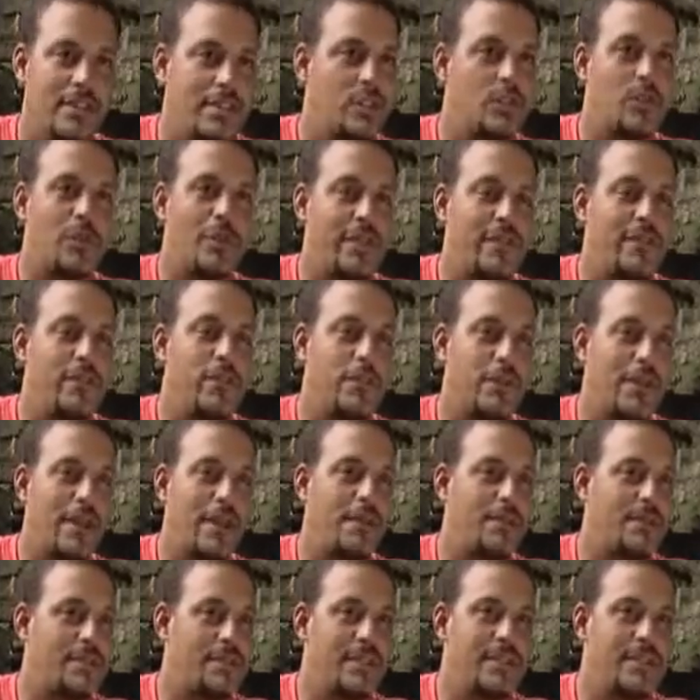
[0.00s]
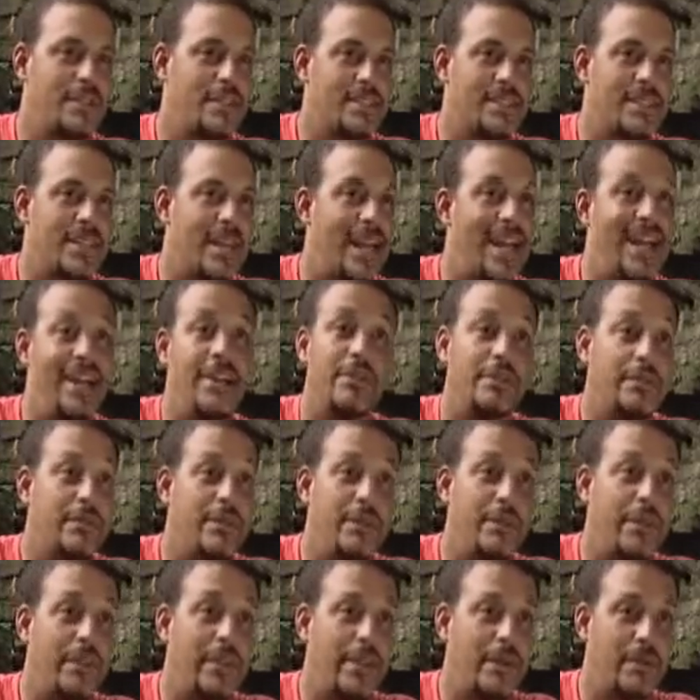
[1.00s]
24 hours of this, I don't
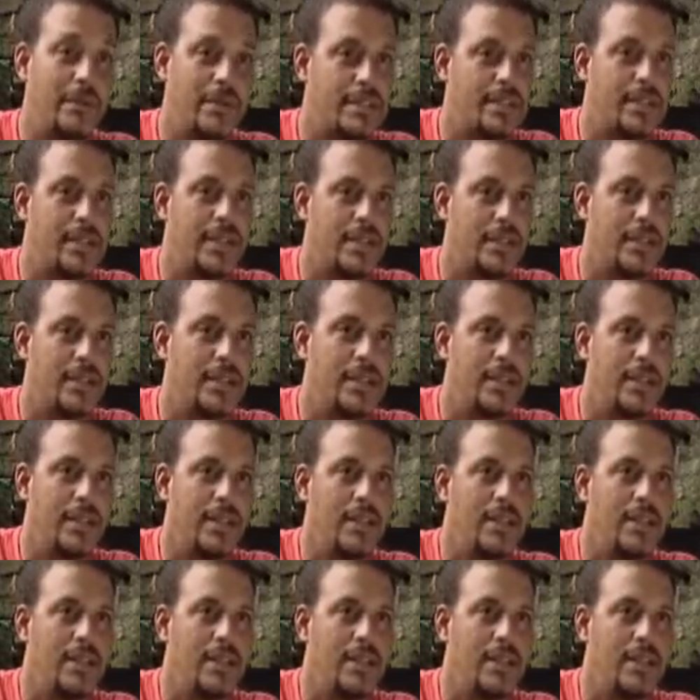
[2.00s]
know that I would take it.